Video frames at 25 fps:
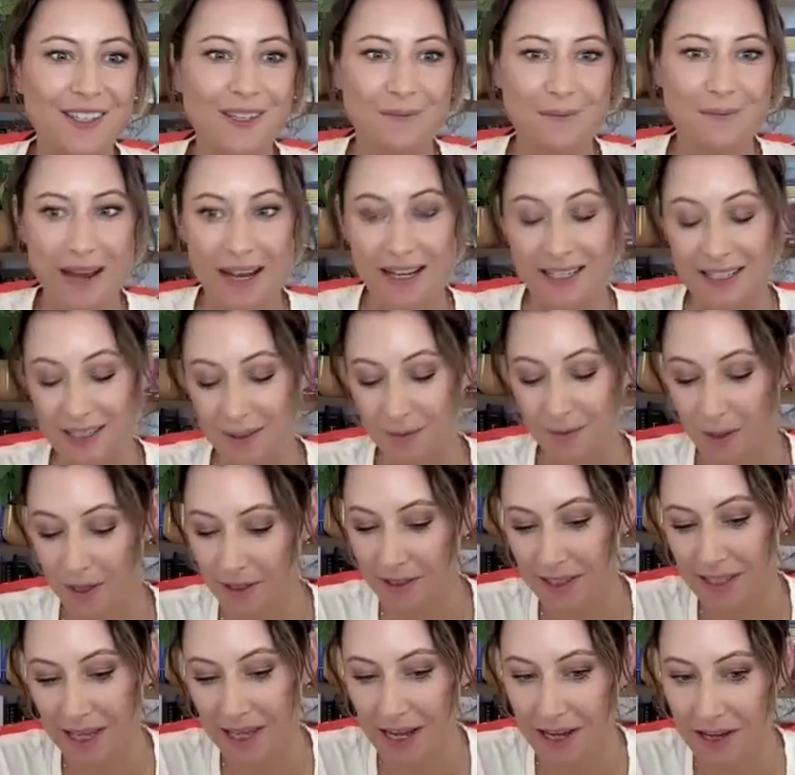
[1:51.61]
That's amazing.
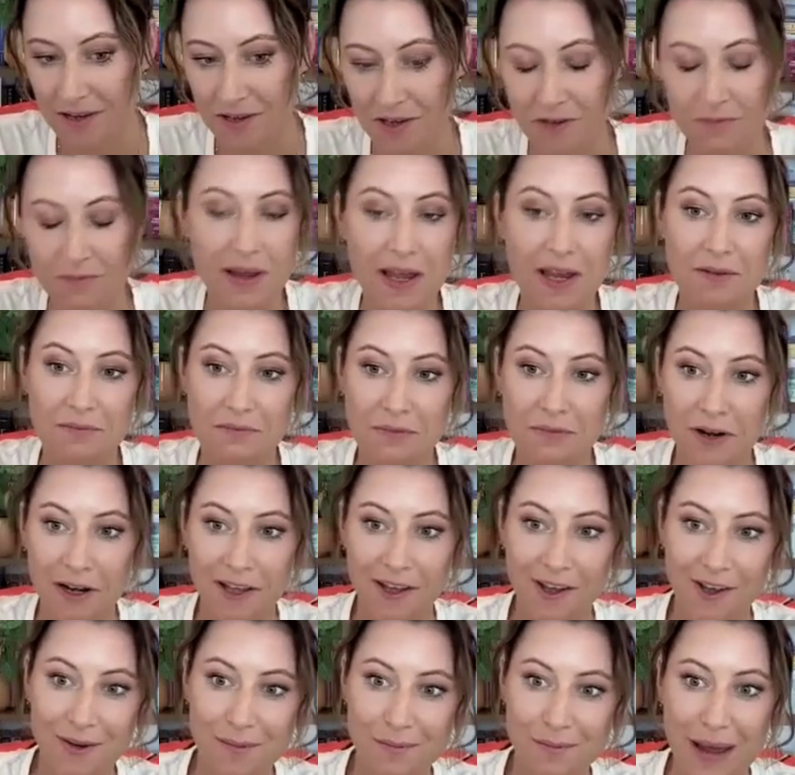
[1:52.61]
Well, I'd say you made a
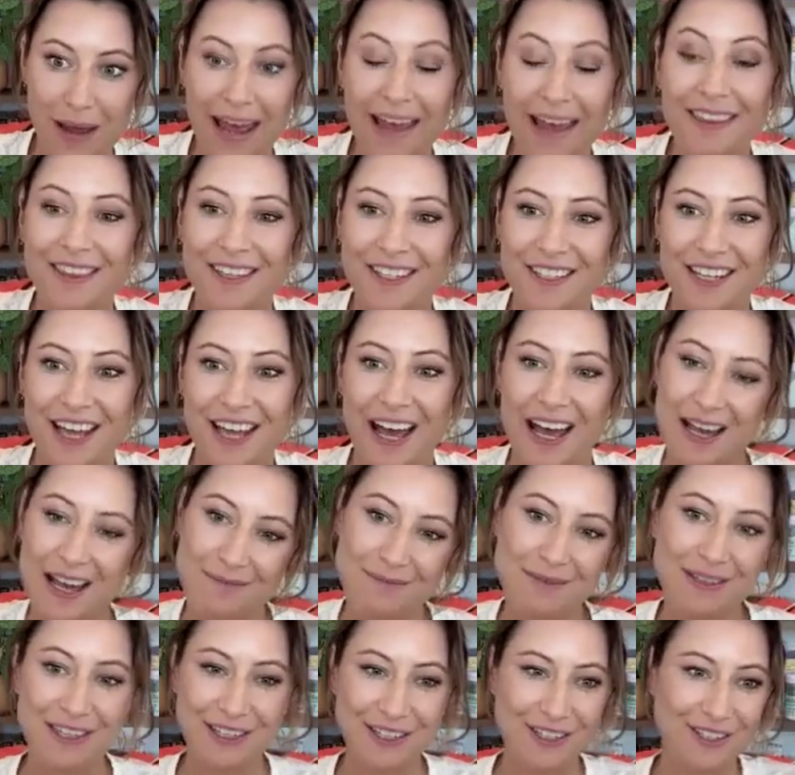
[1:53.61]
pretty good bet at the
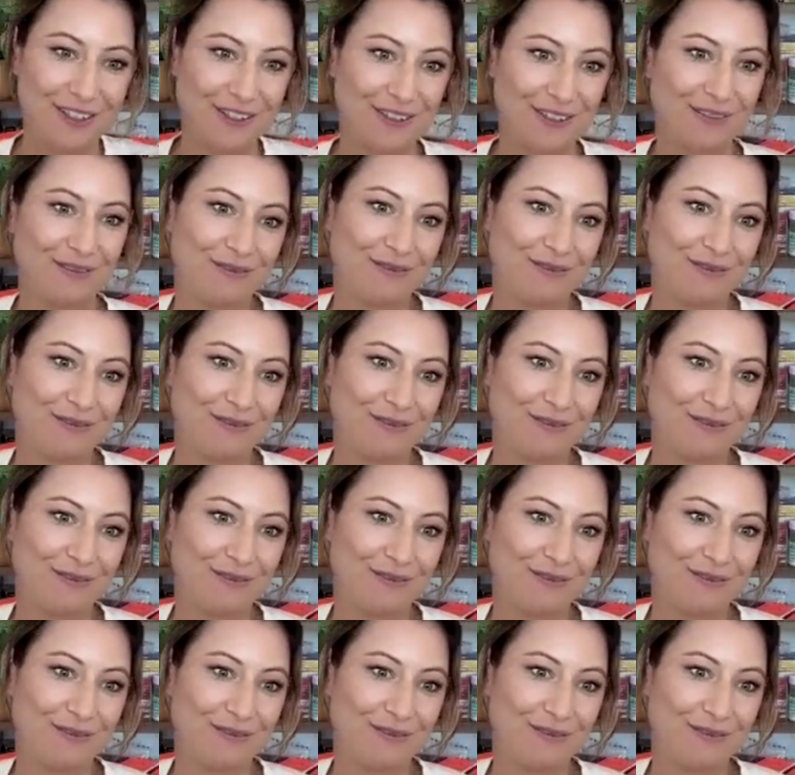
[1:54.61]
time in the